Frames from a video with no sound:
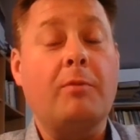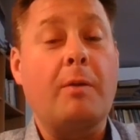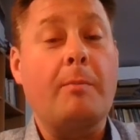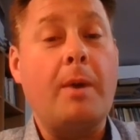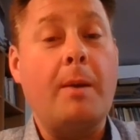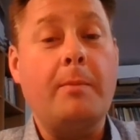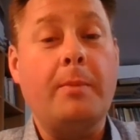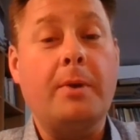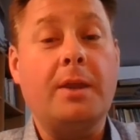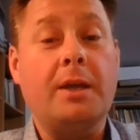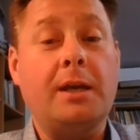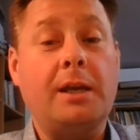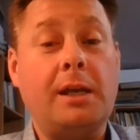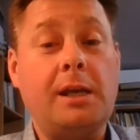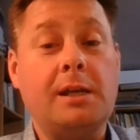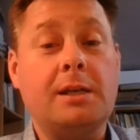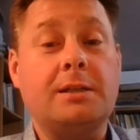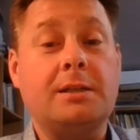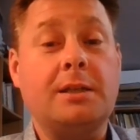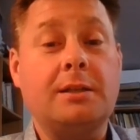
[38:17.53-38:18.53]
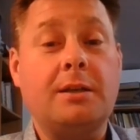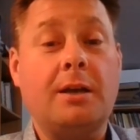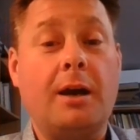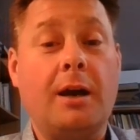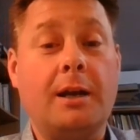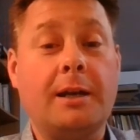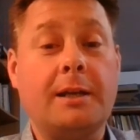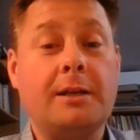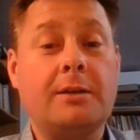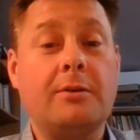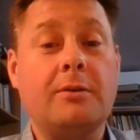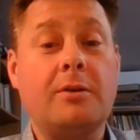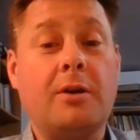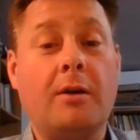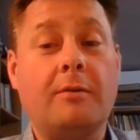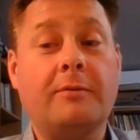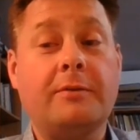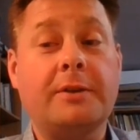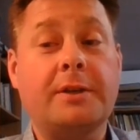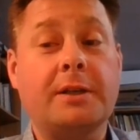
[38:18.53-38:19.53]
Remember that he is entirely your
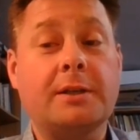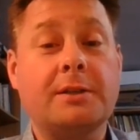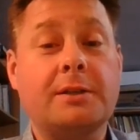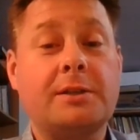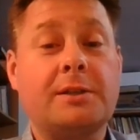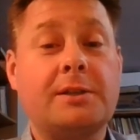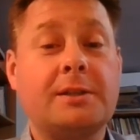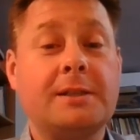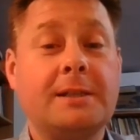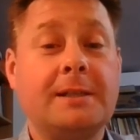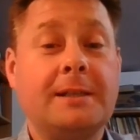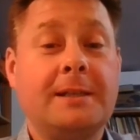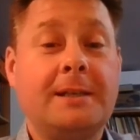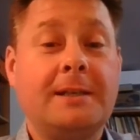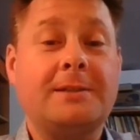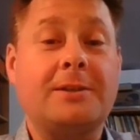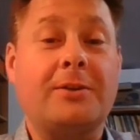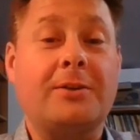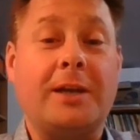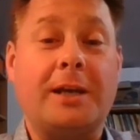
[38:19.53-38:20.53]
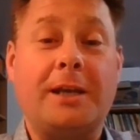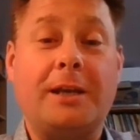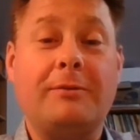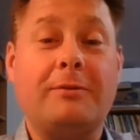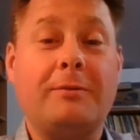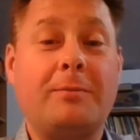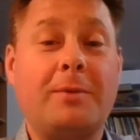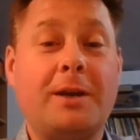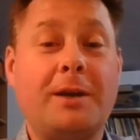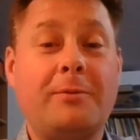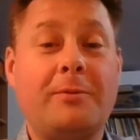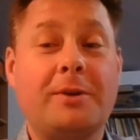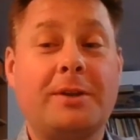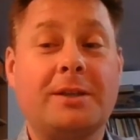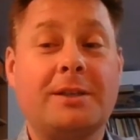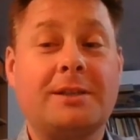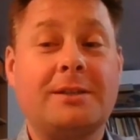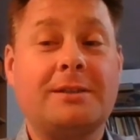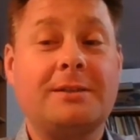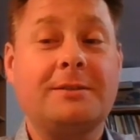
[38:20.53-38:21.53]
confidence. So thank you for being with
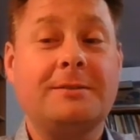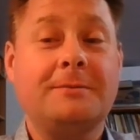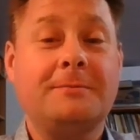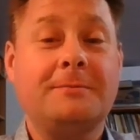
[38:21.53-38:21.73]
us.